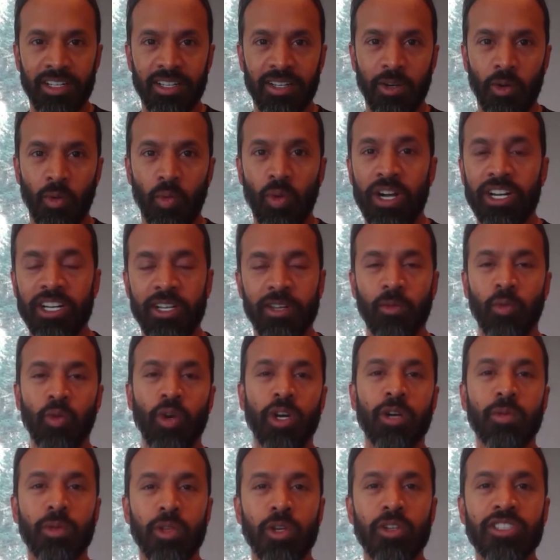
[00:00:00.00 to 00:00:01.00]
want to work
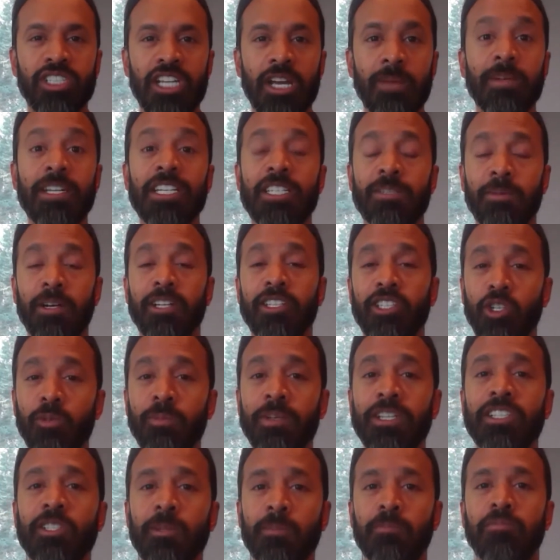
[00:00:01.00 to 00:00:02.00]
with those companies, but you'd be
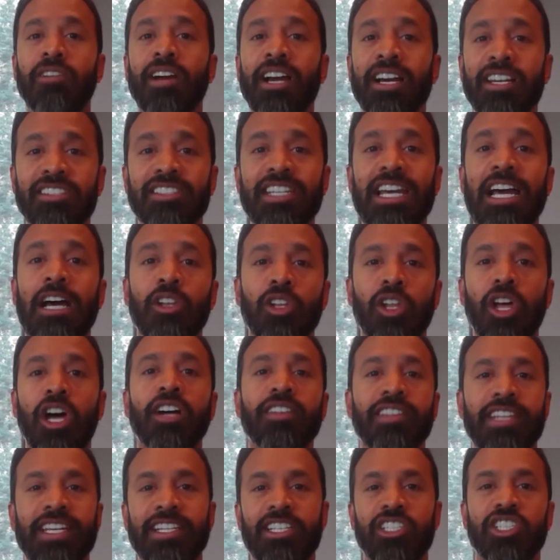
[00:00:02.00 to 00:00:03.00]
surprised how long
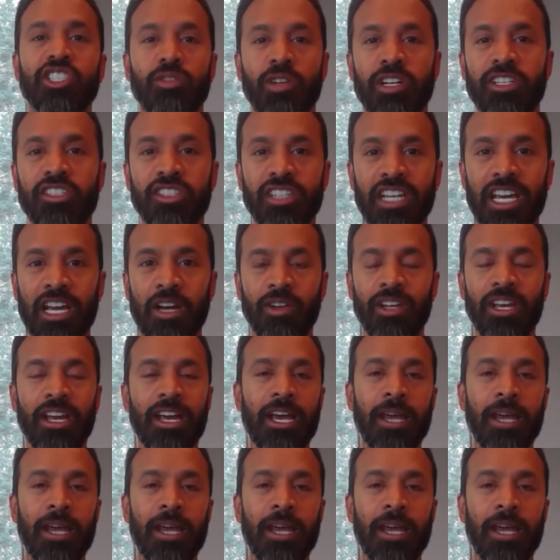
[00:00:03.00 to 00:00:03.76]
they can stretch it out.